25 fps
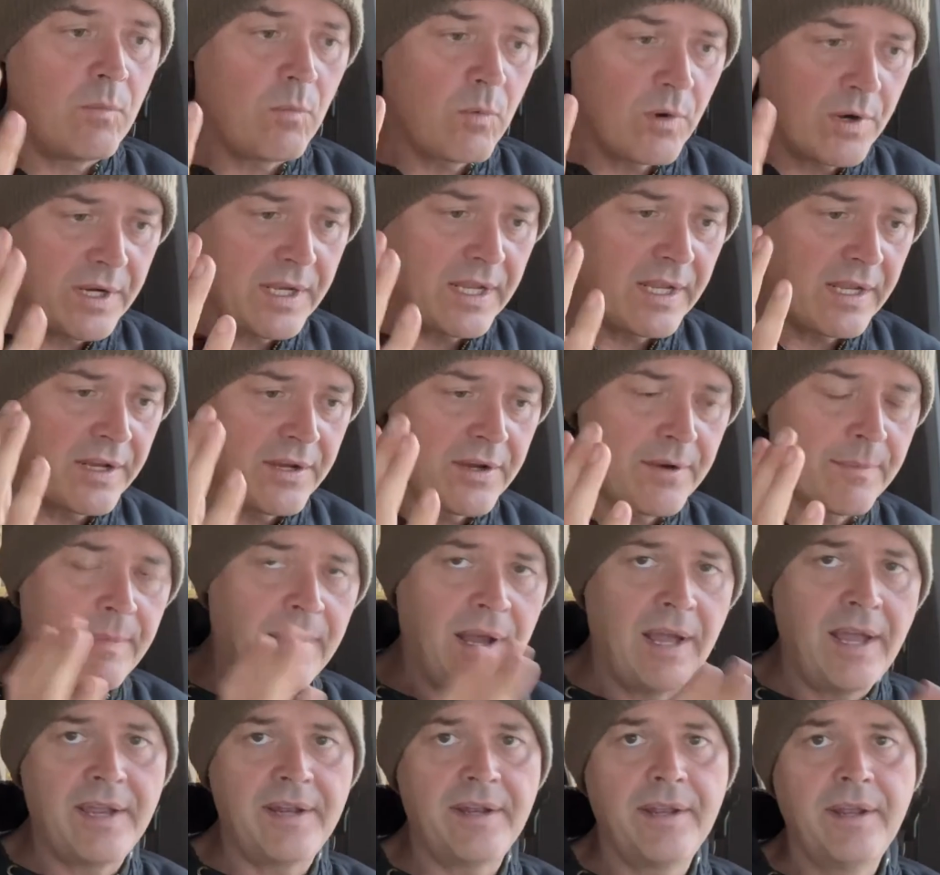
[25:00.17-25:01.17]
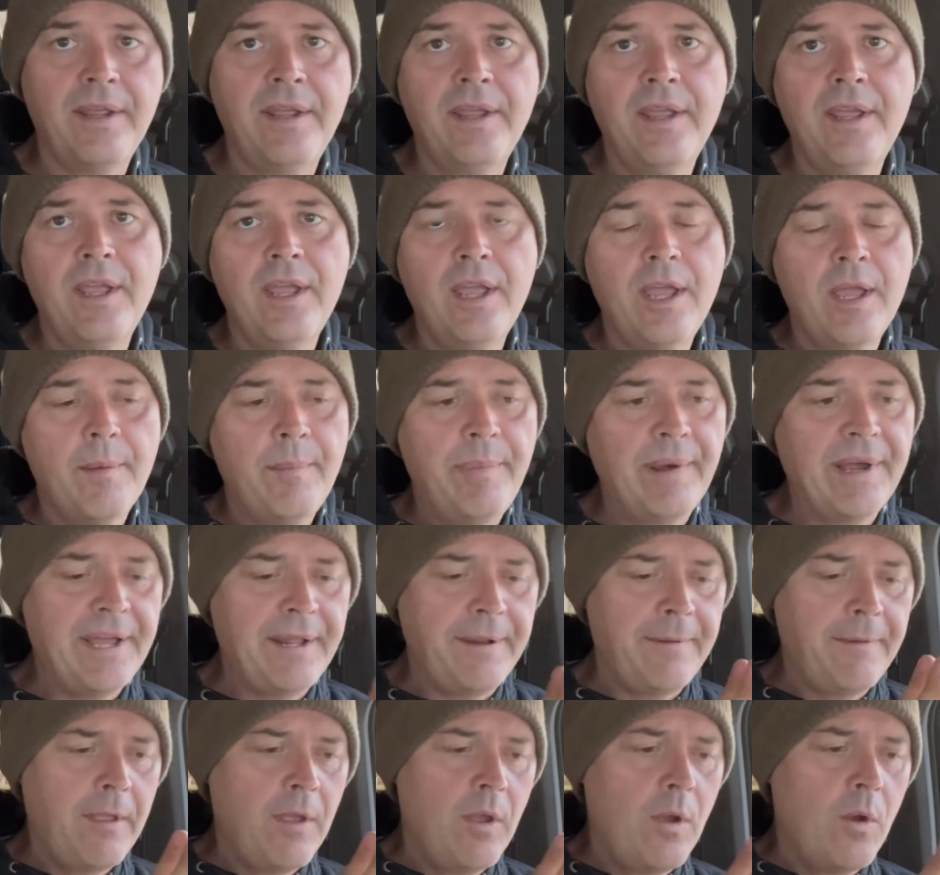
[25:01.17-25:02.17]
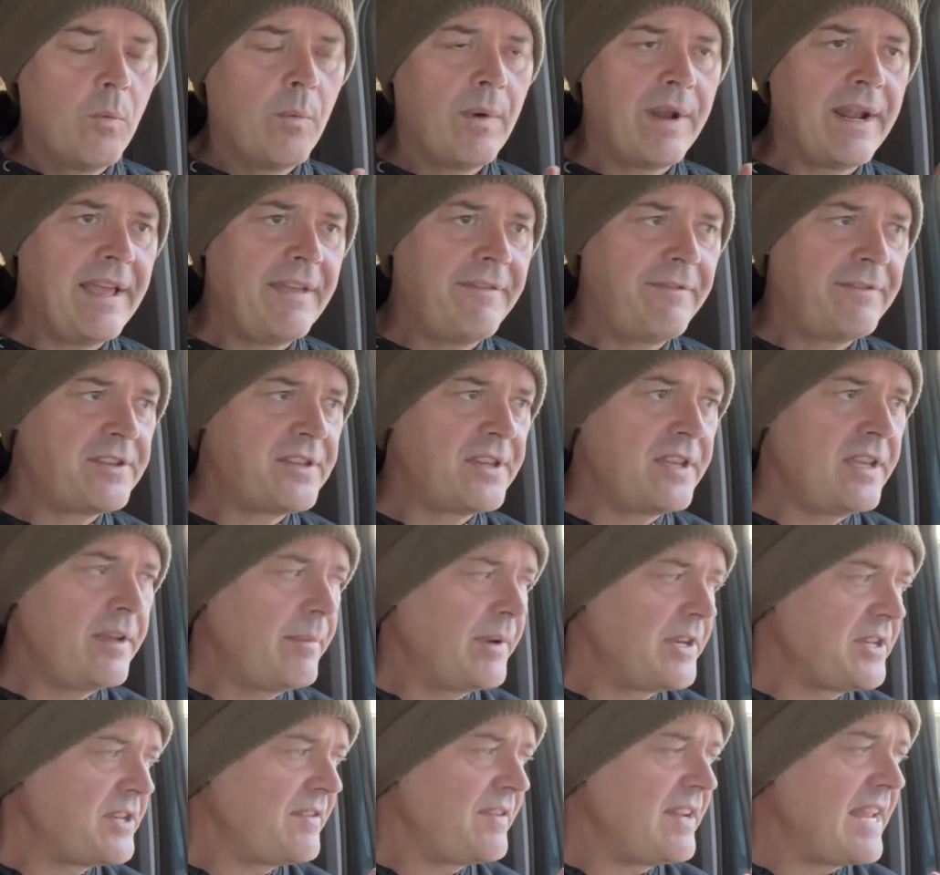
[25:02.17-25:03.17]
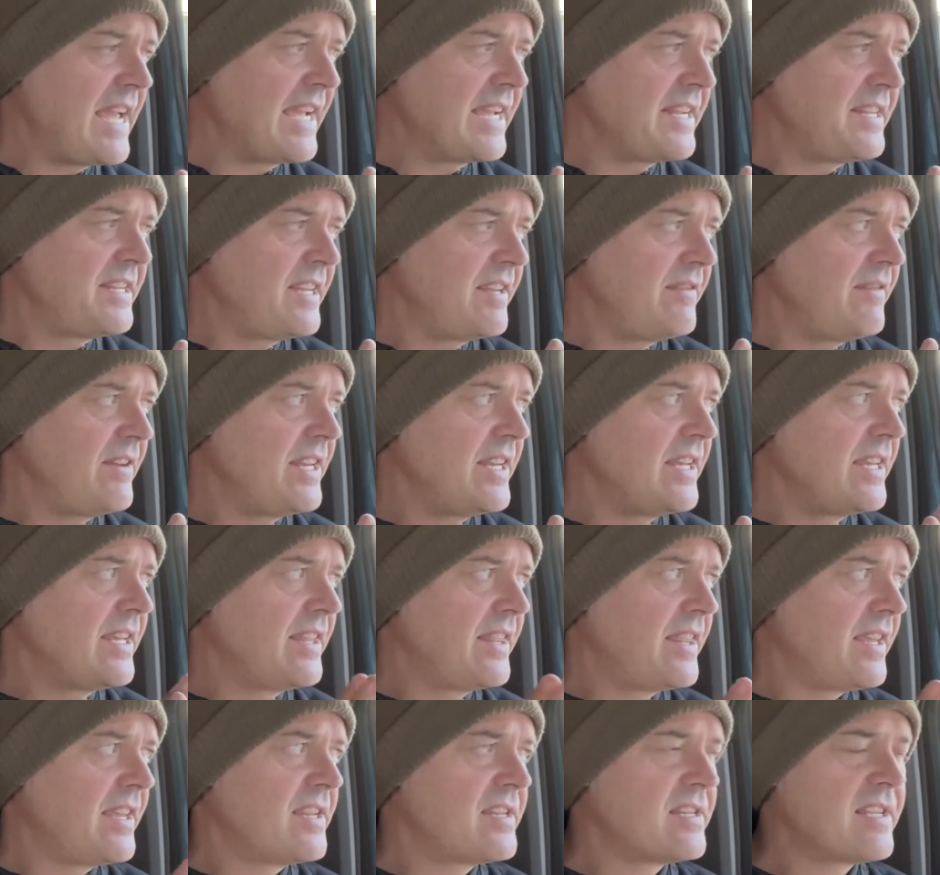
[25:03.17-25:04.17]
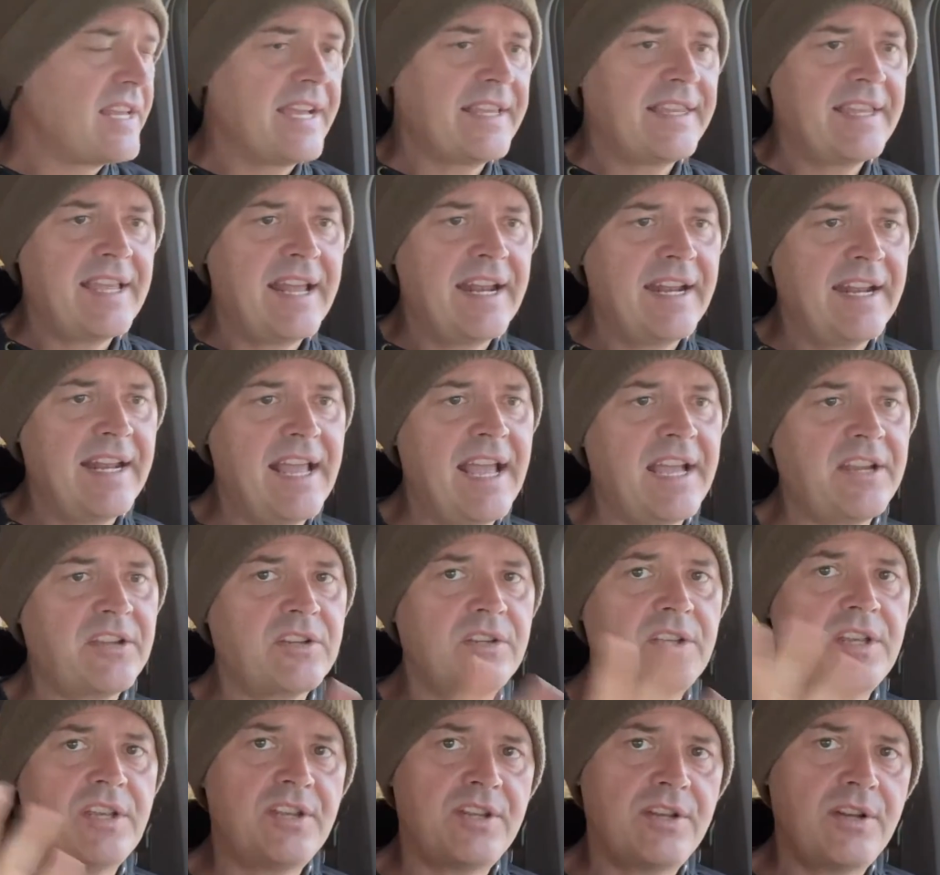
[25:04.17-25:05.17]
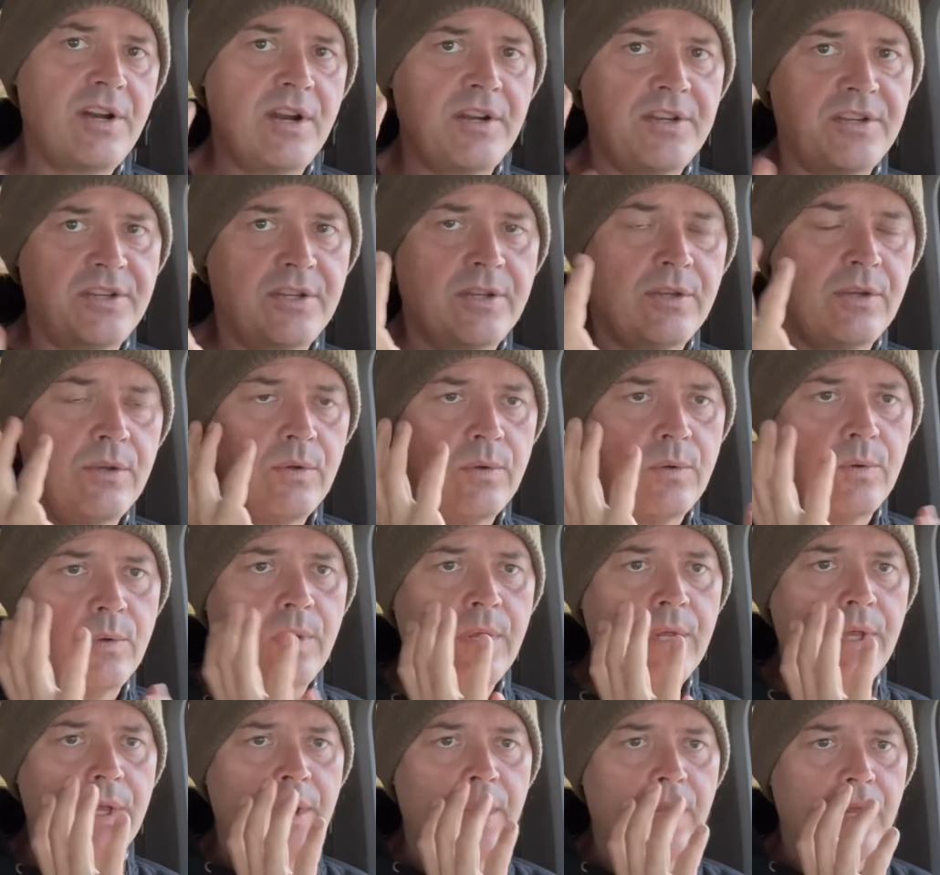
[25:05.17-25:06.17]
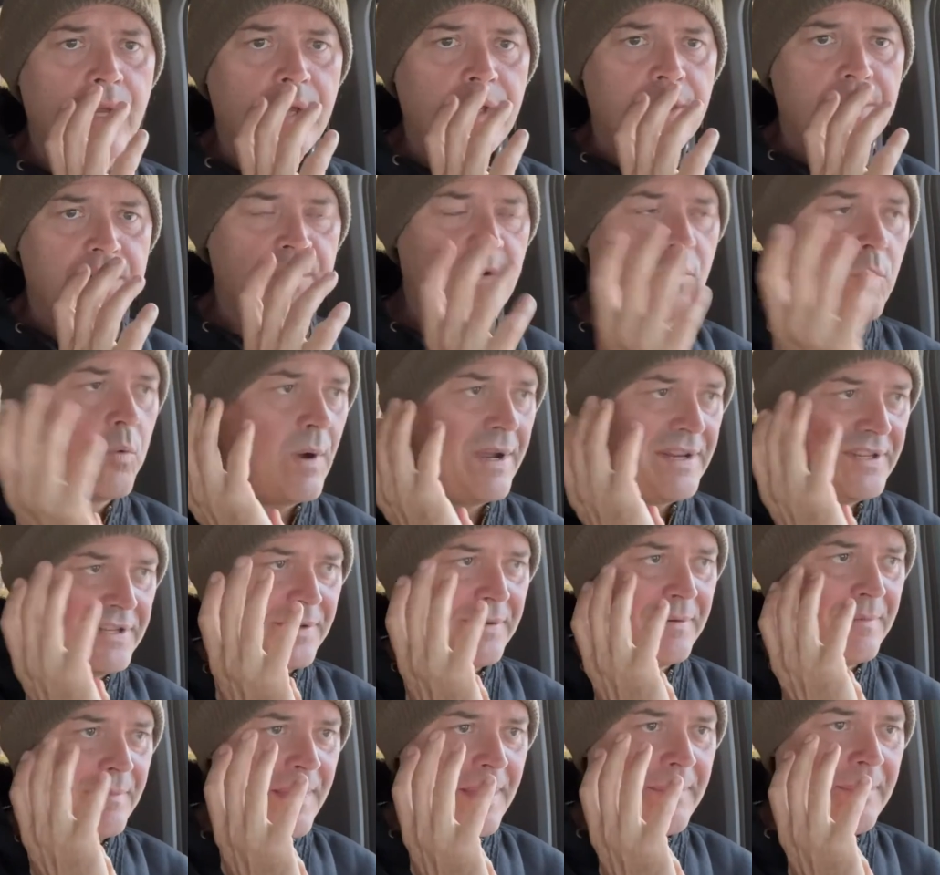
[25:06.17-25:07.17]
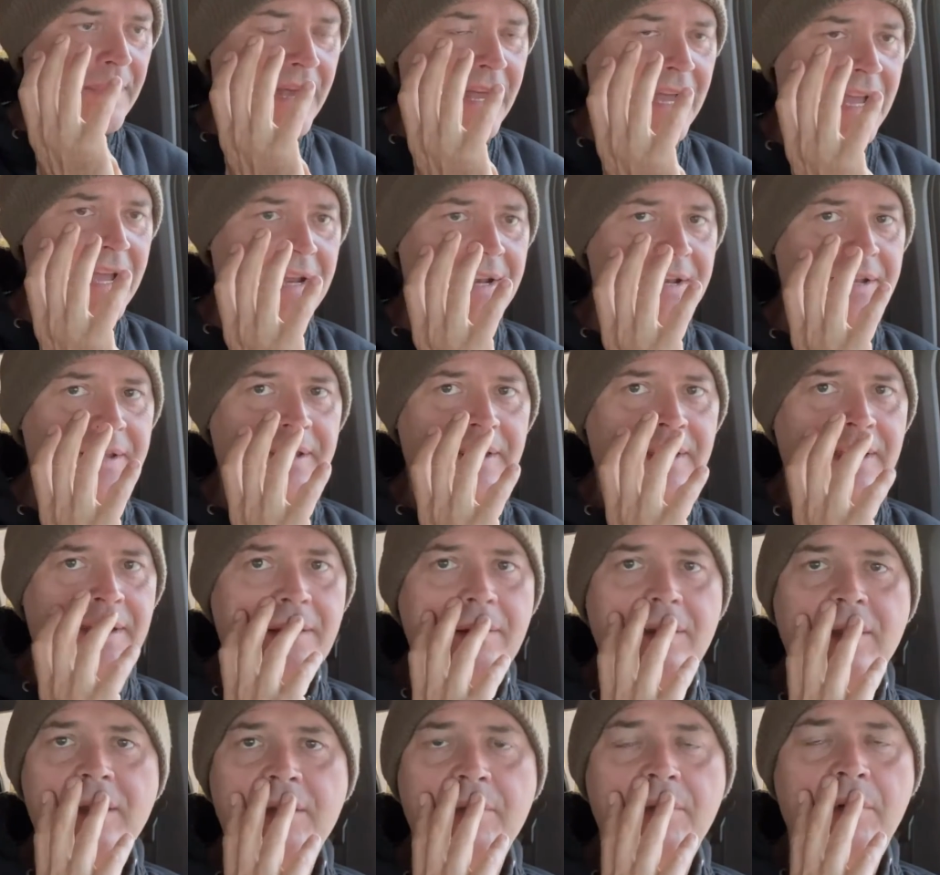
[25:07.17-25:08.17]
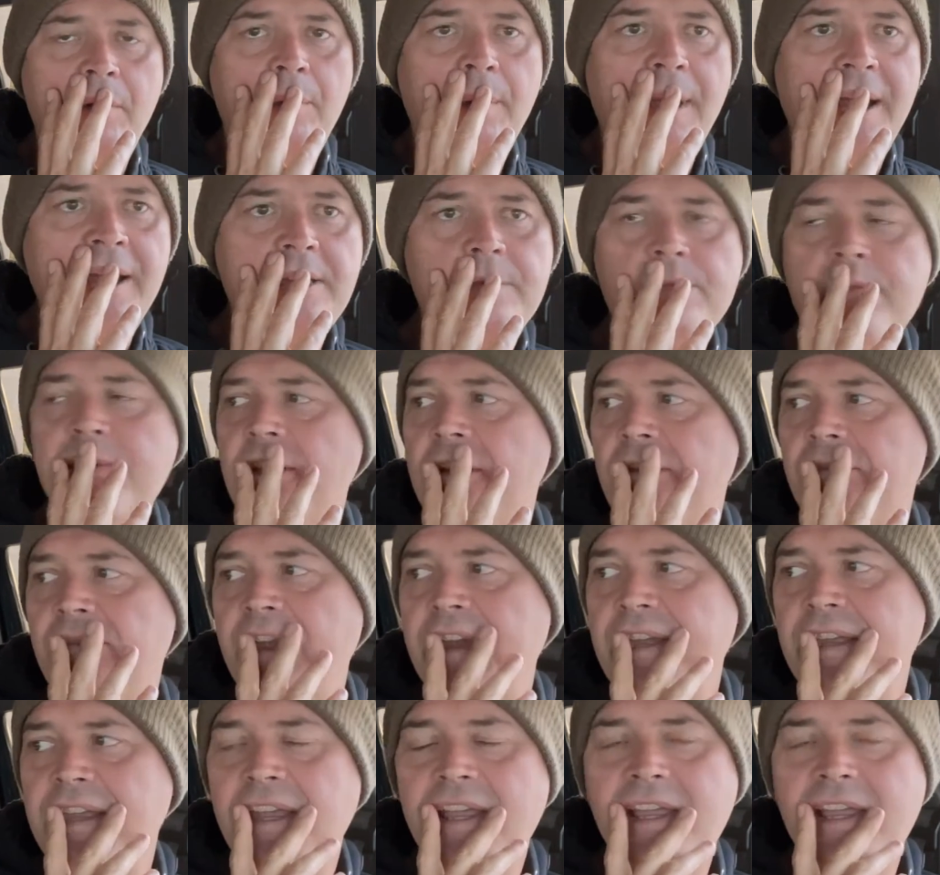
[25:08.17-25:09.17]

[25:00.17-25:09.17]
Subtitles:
working in your mind. But when I see a bunch of negativity and things like that, it actually starts to sequester my mind. It reminds me of like